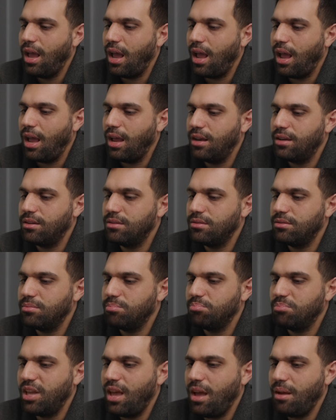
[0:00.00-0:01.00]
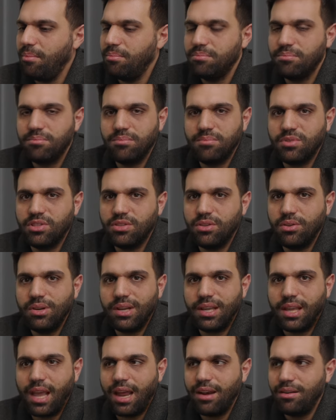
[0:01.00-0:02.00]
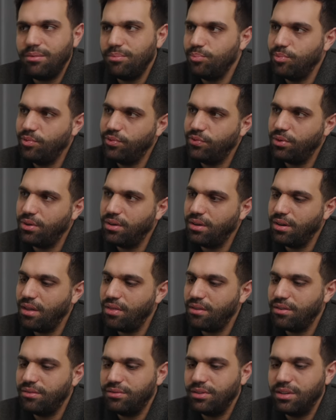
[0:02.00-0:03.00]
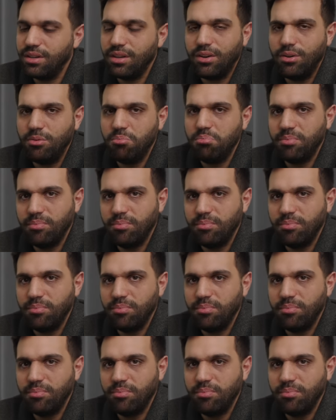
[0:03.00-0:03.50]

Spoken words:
And yeah, see you again for another video.